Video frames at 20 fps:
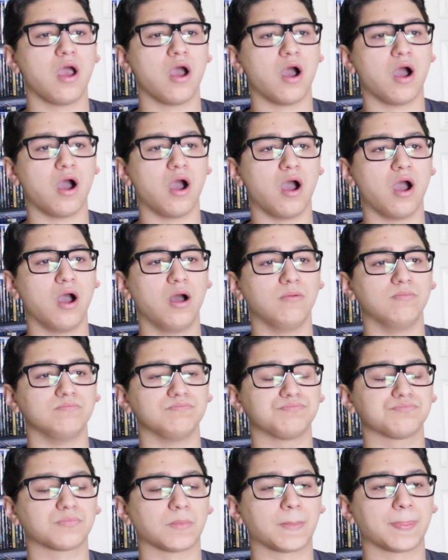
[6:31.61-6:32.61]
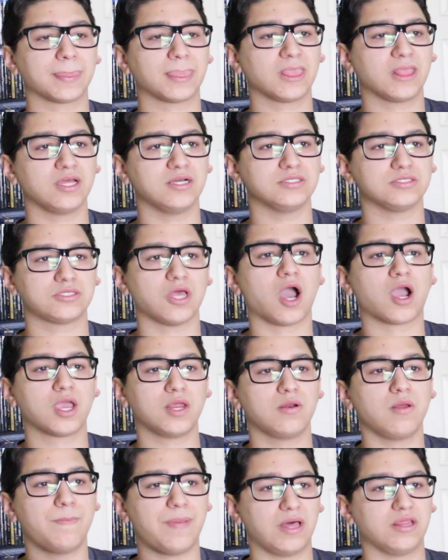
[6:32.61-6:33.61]

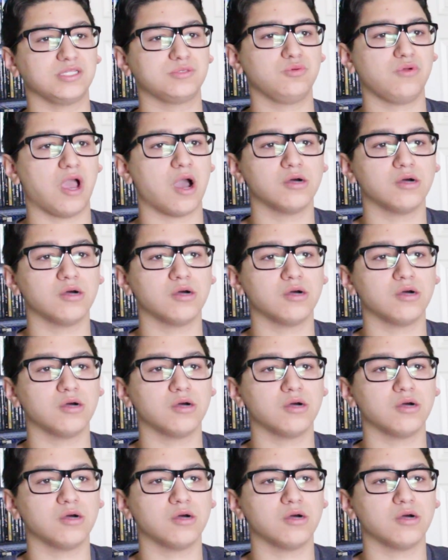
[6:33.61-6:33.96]
talking about this movie.